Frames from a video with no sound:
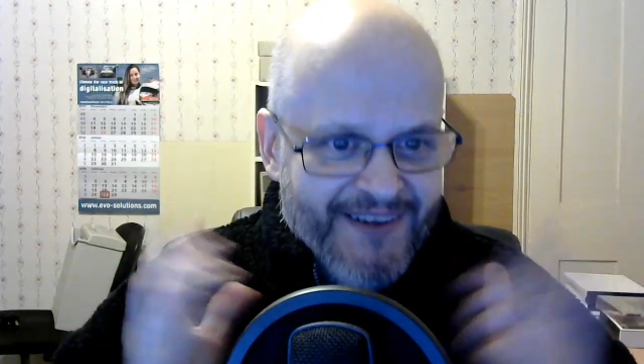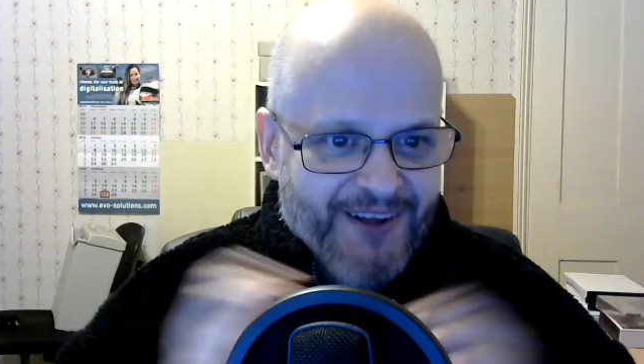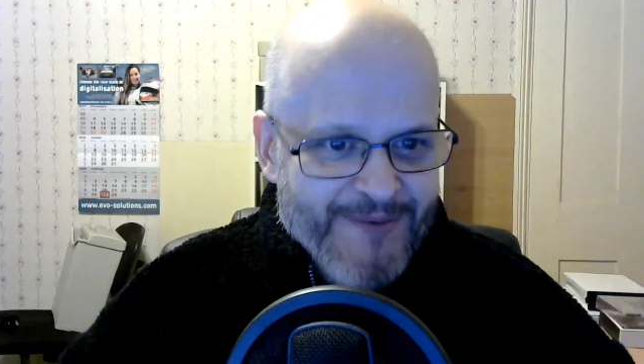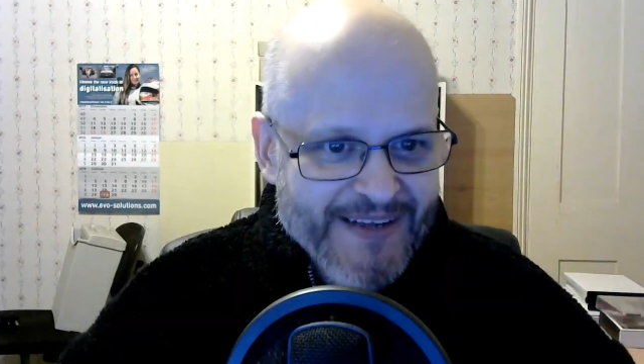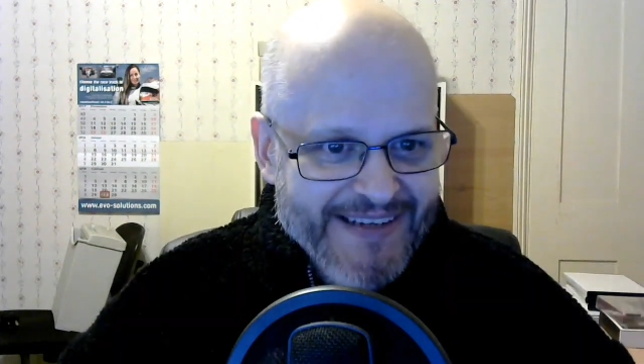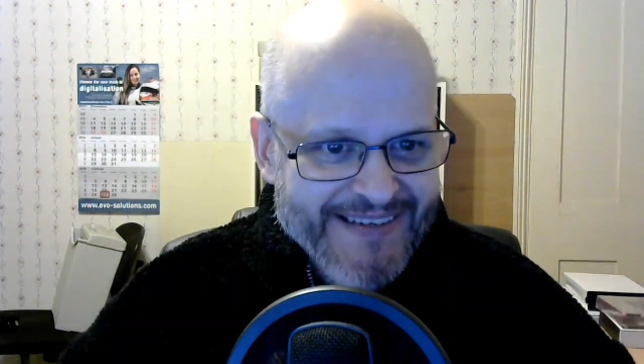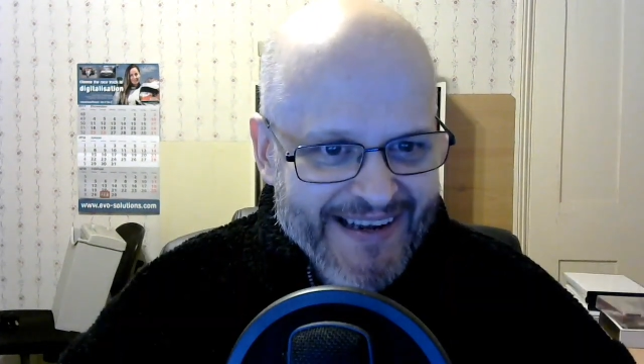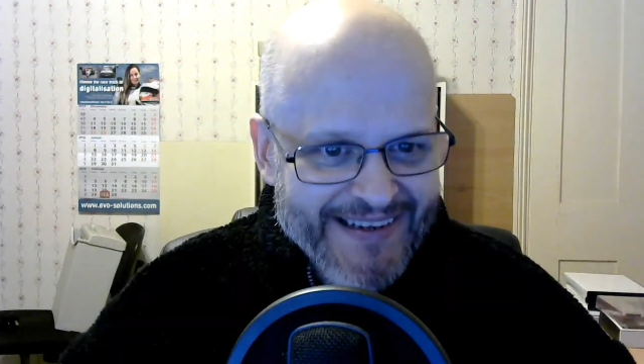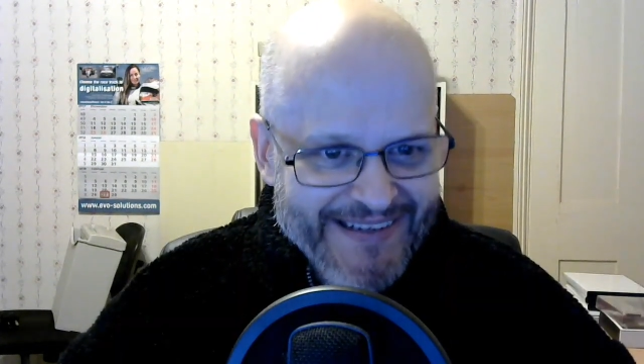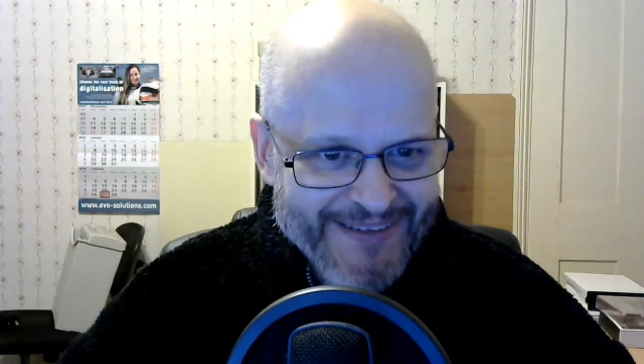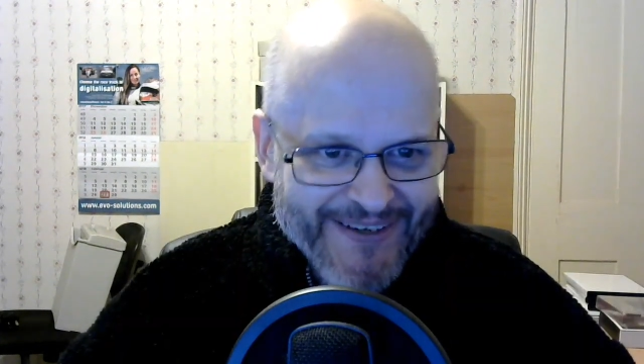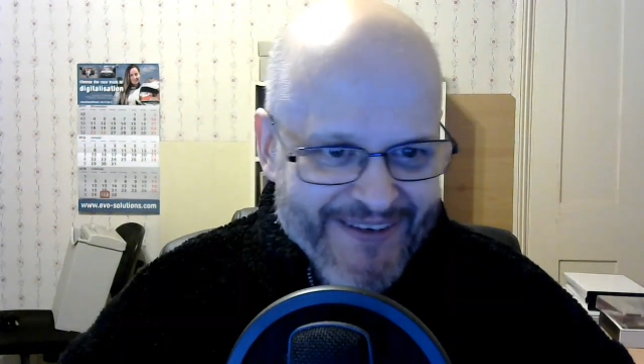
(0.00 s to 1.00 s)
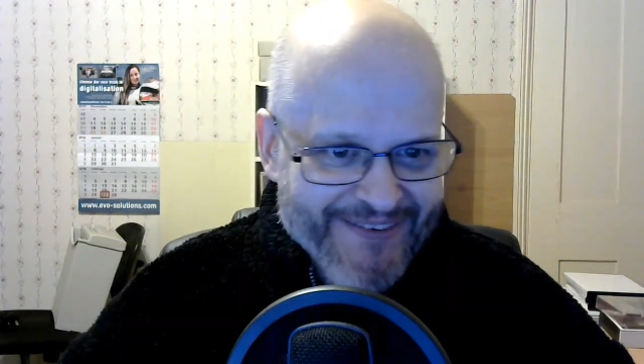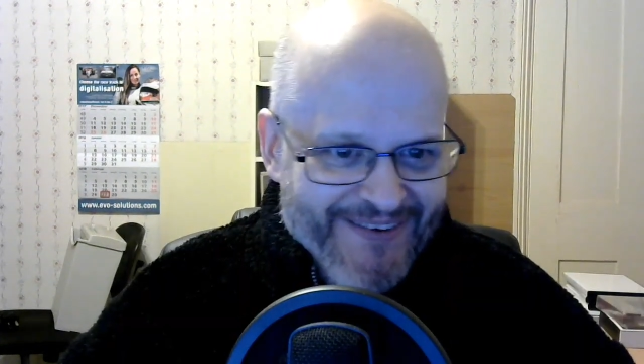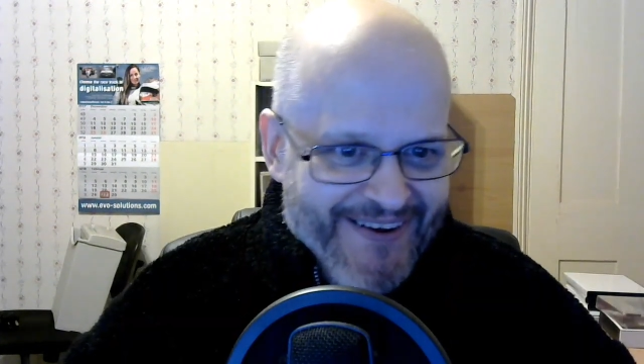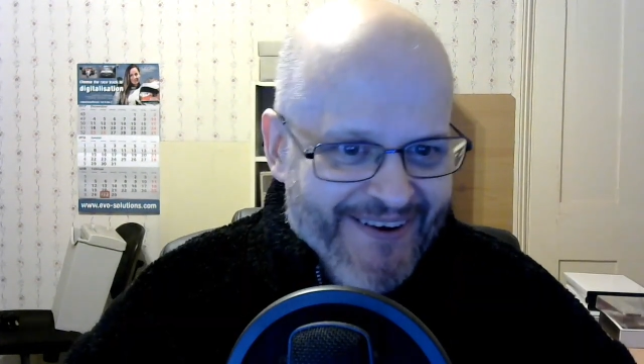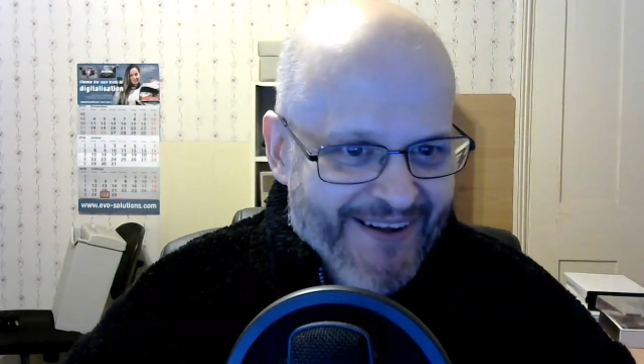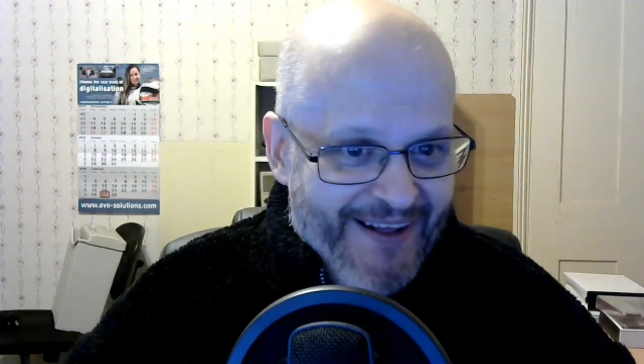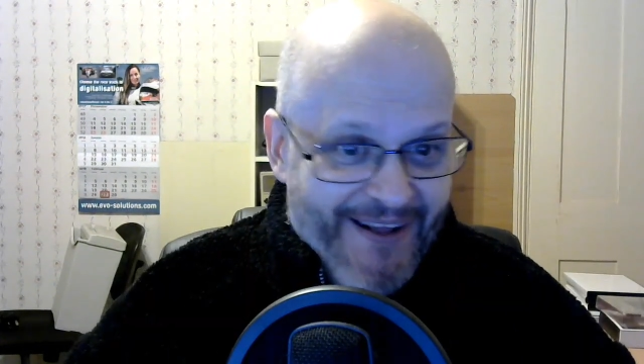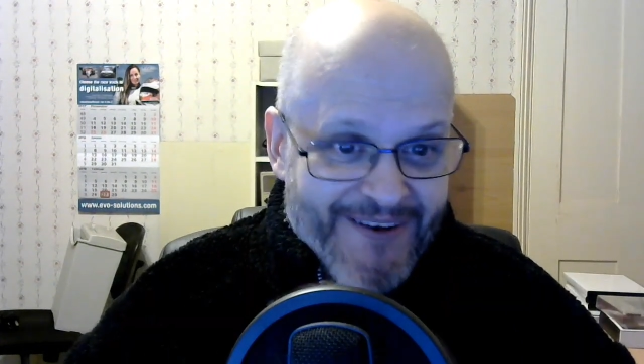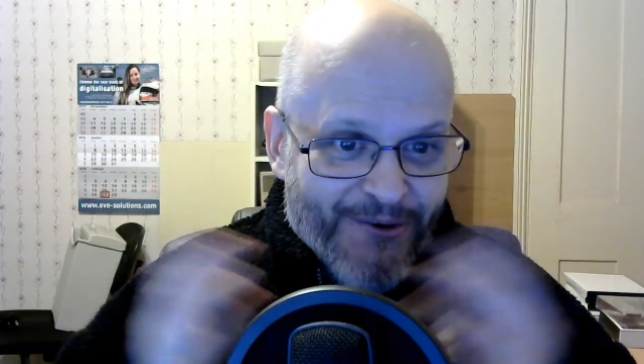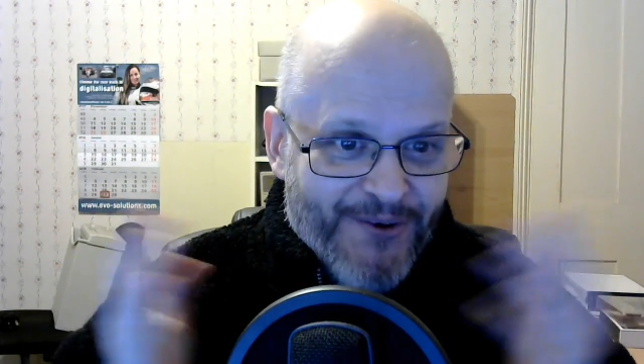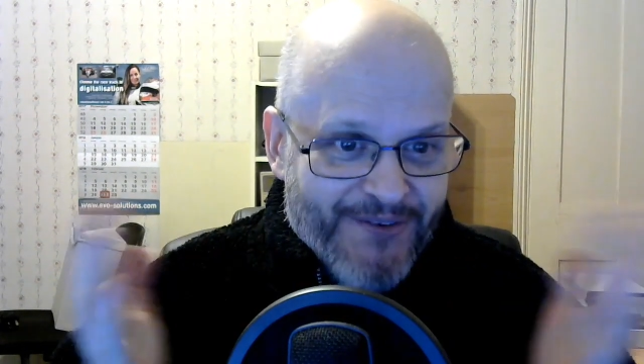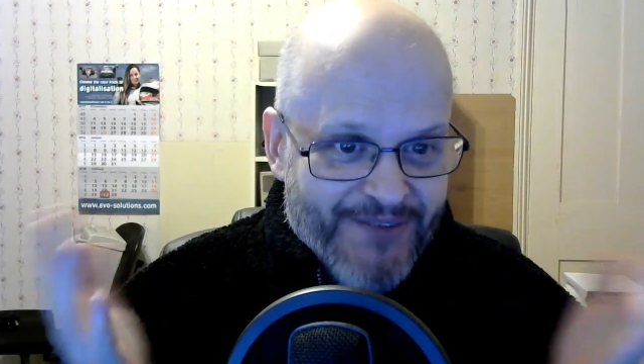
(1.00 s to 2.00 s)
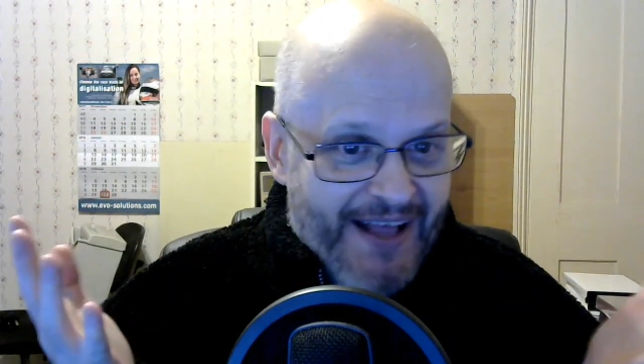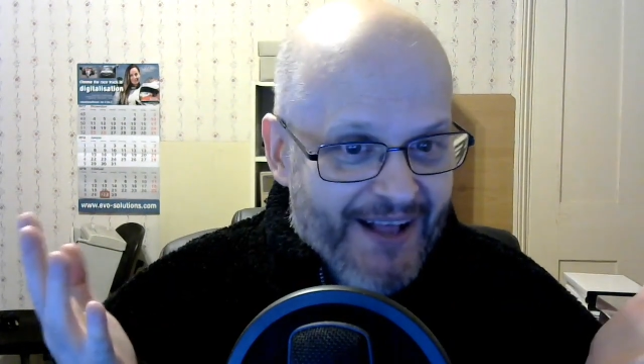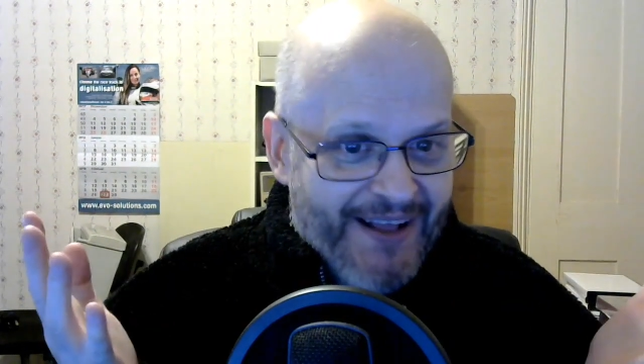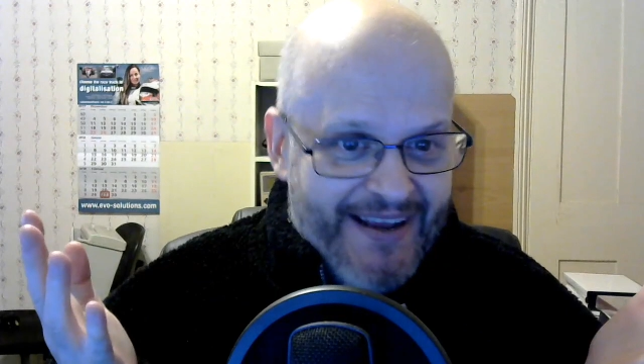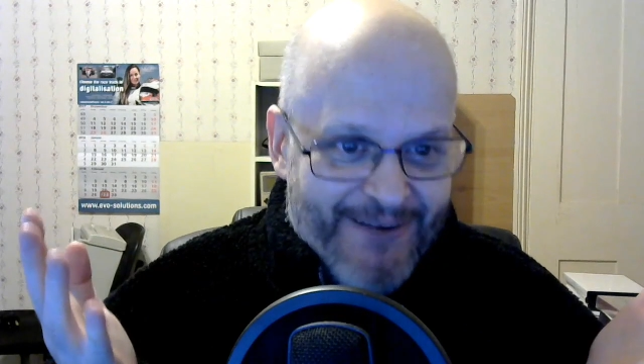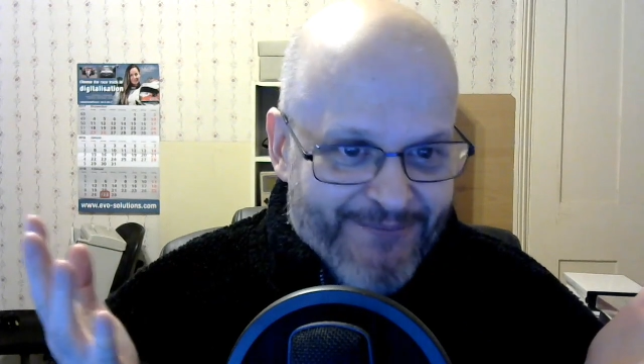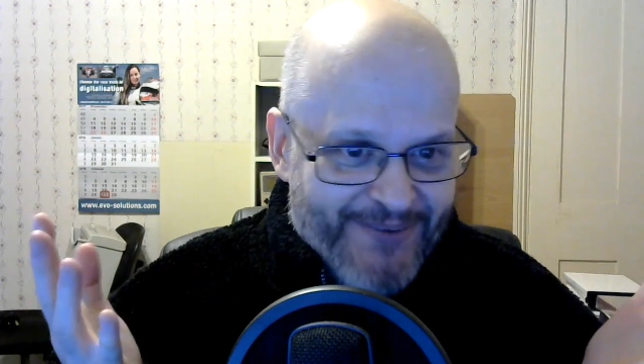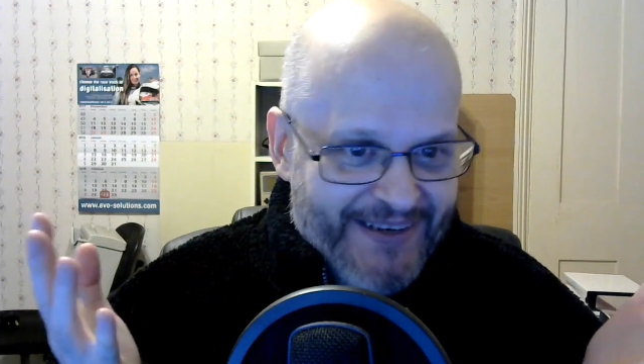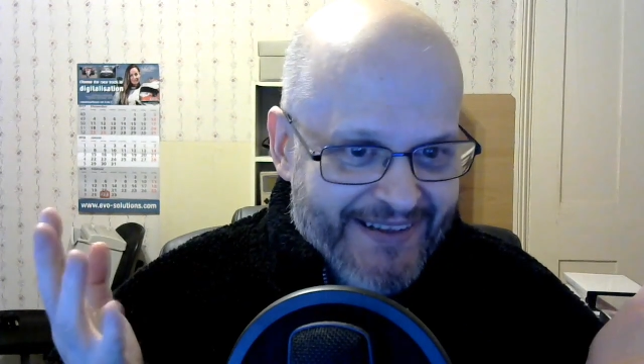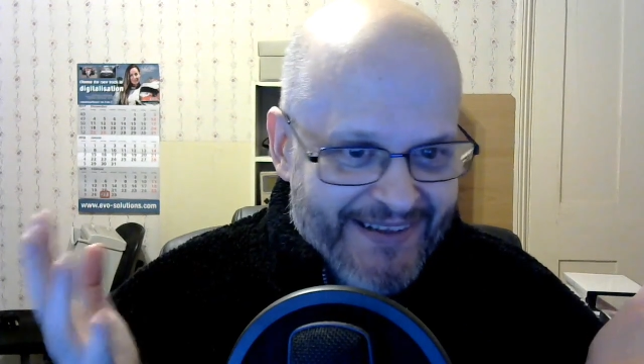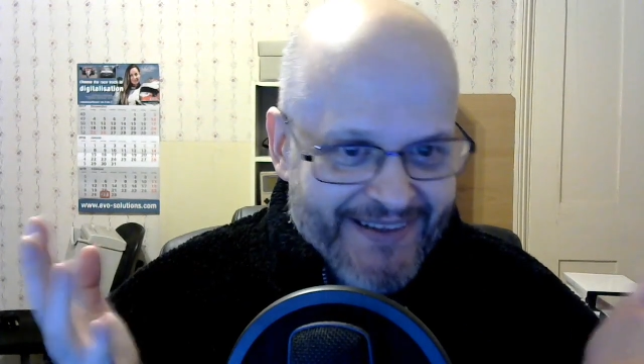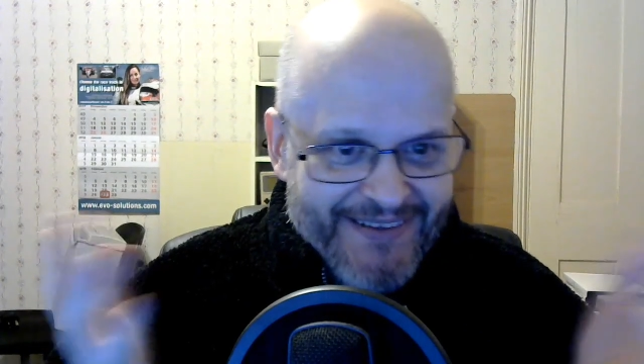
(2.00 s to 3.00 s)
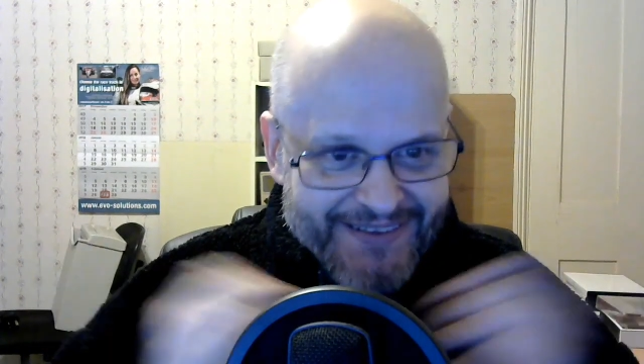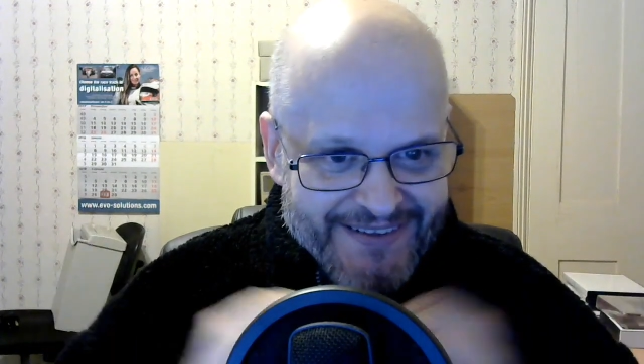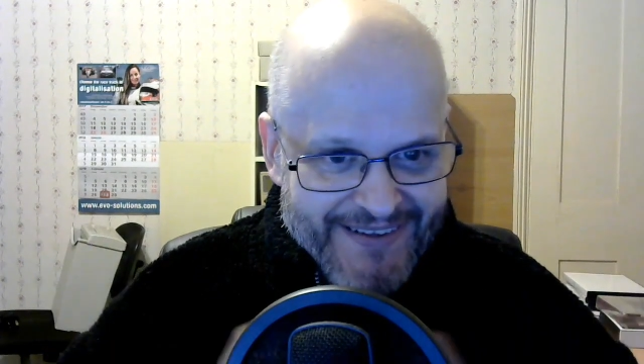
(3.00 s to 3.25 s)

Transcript: climate change when you've got an oil company that